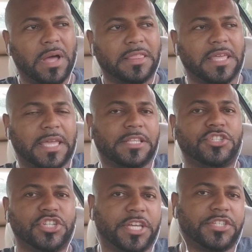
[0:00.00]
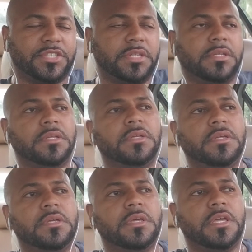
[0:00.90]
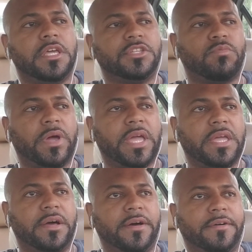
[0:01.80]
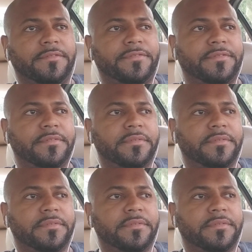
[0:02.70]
I think it's just his way of